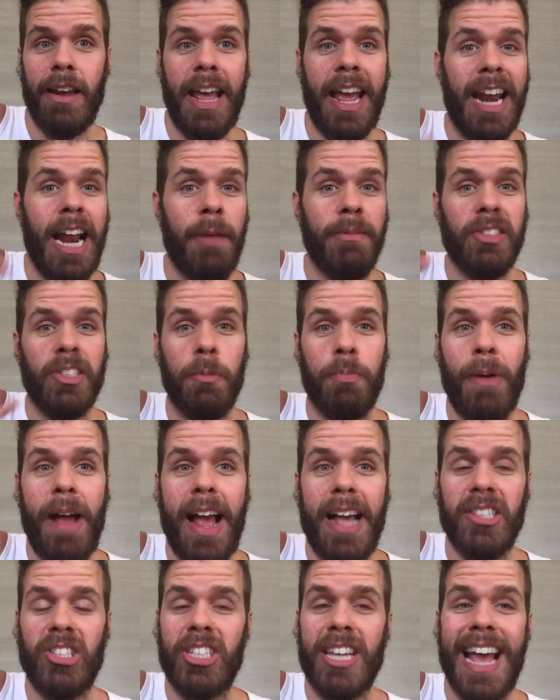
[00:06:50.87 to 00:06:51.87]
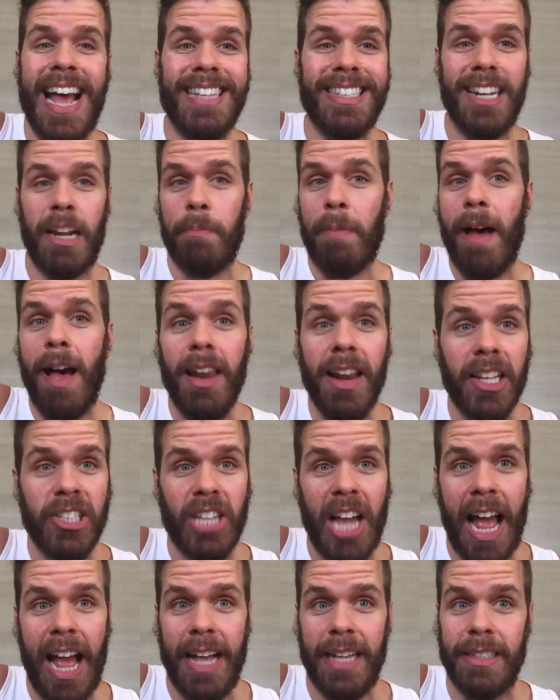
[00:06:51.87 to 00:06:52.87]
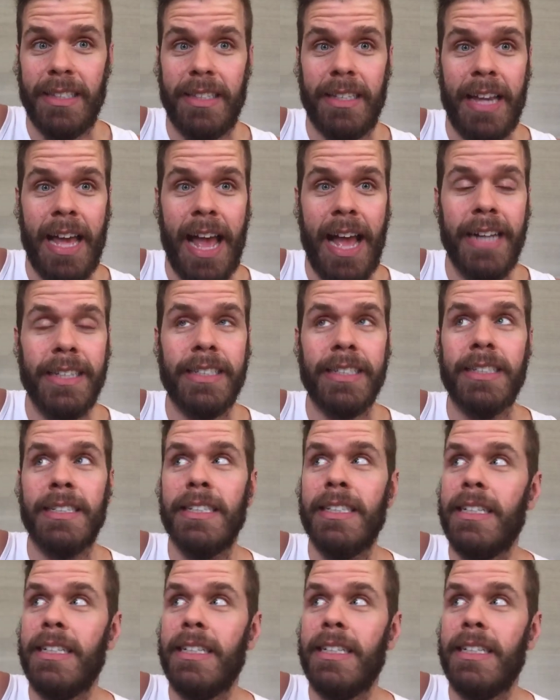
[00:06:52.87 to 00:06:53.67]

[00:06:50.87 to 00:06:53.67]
And I'm surprised she hasn't apologized yet.